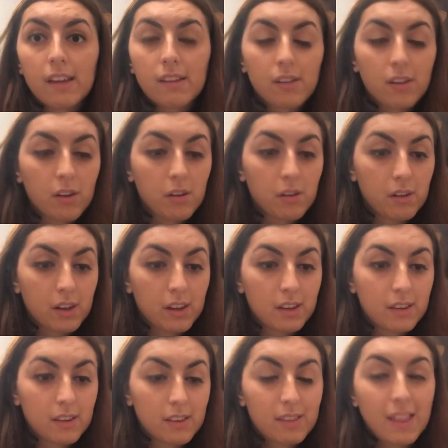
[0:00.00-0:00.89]
so
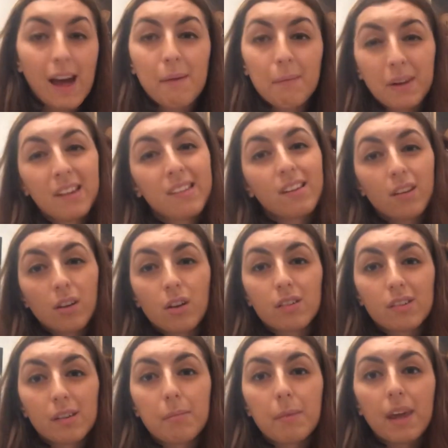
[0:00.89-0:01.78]
that means a
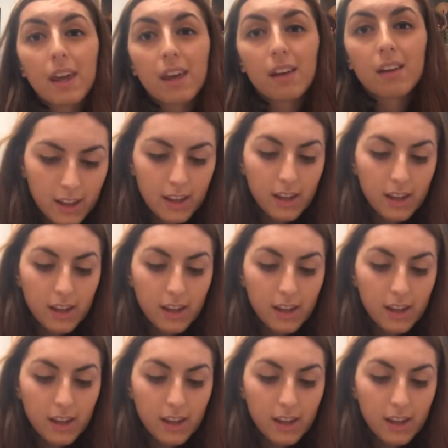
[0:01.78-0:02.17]
lot to me.